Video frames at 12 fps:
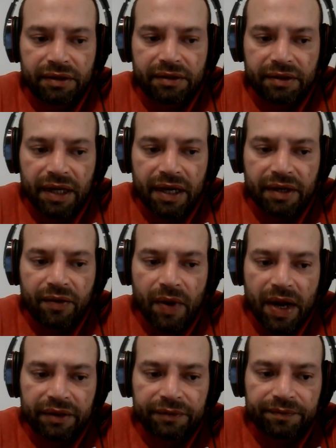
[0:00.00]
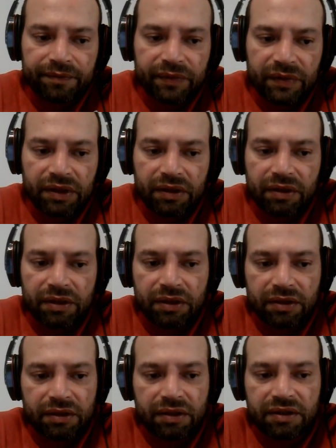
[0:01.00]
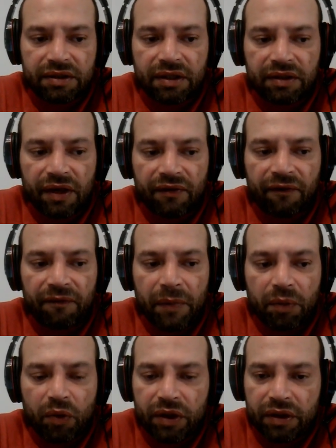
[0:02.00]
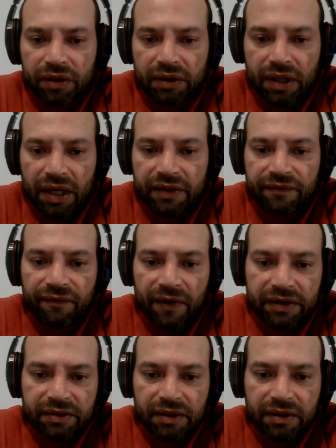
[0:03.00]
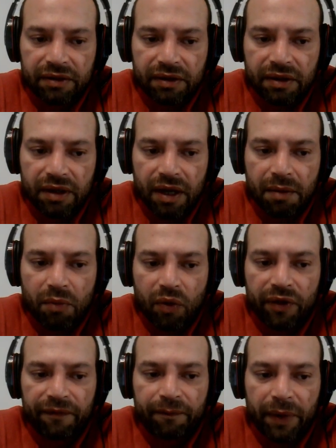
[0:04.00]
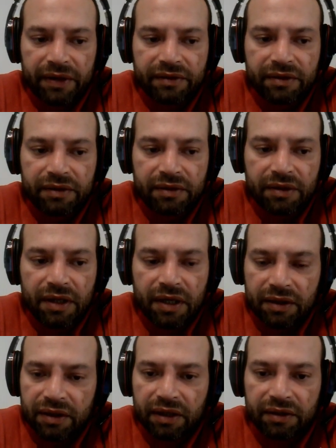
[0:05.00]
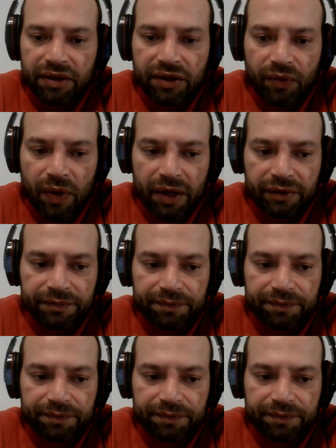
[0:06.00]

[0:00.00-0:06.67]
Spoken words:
Static RAM, this is the type of memory that is faster and more expensive than DRAM.